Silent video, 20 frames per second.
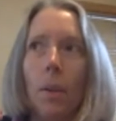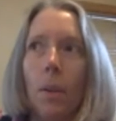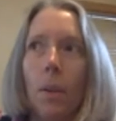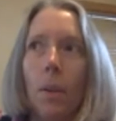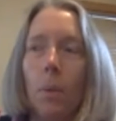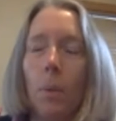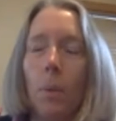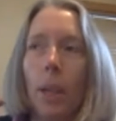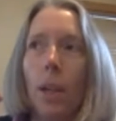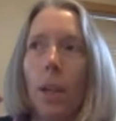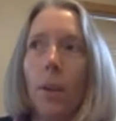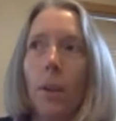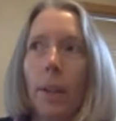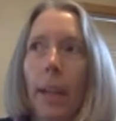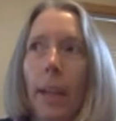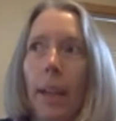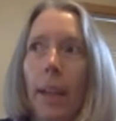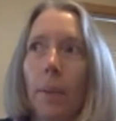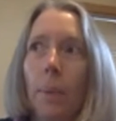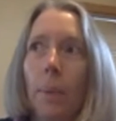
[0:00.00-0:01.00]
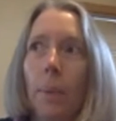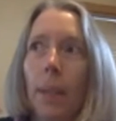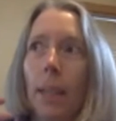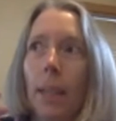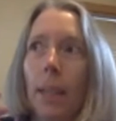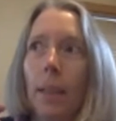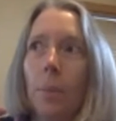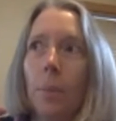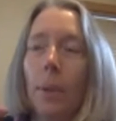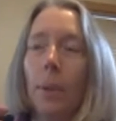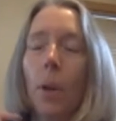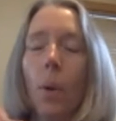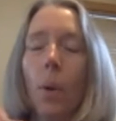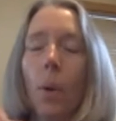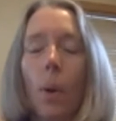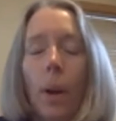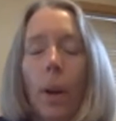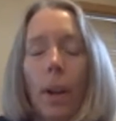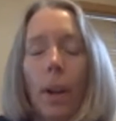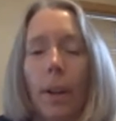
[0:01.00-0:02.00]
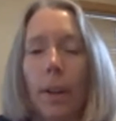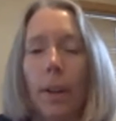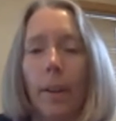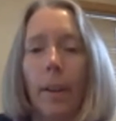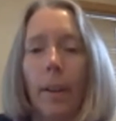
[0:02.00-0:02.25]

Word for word: we create we record